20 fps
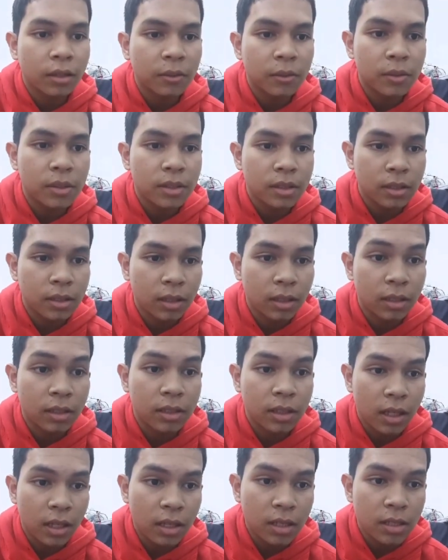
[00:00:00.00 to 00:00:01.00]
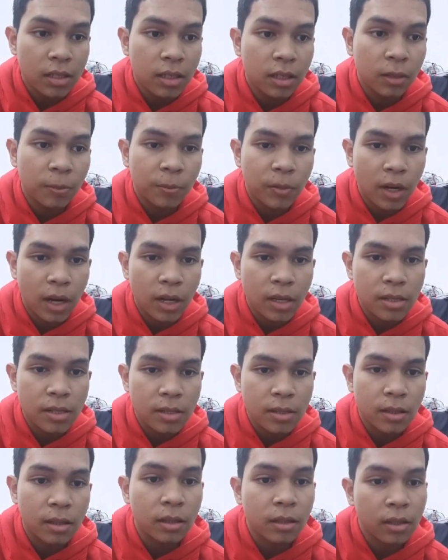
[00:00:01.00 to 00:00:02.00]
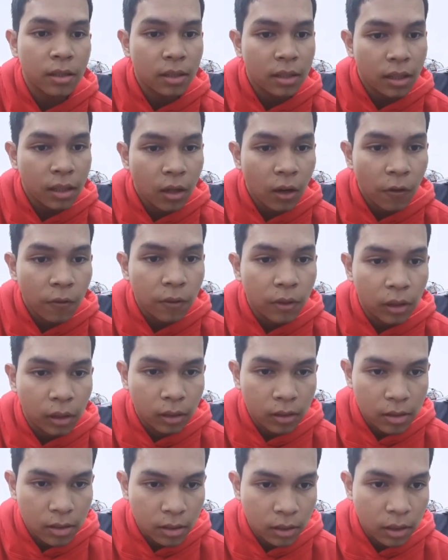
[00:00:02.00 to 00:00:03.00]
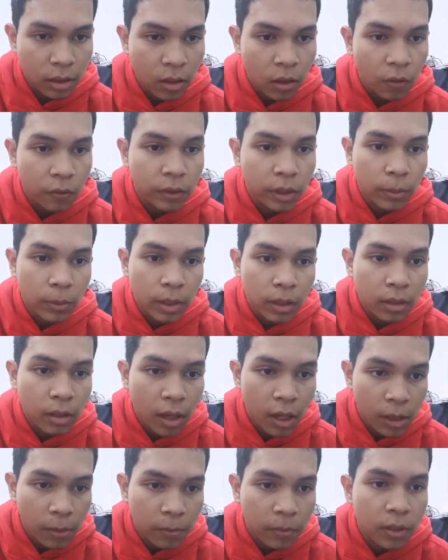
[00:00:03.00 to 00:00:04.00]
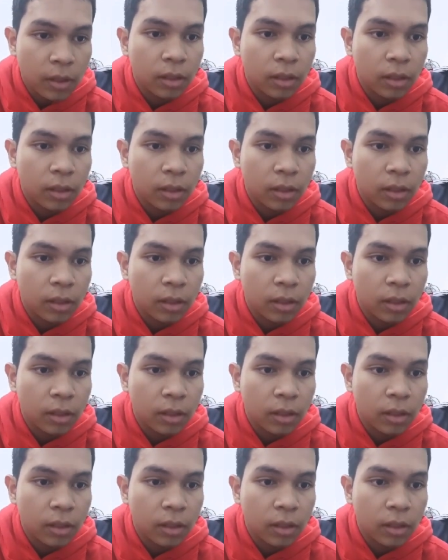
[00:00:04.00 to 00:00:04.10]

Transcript: To a change in price, the degree of elasticity of demand helps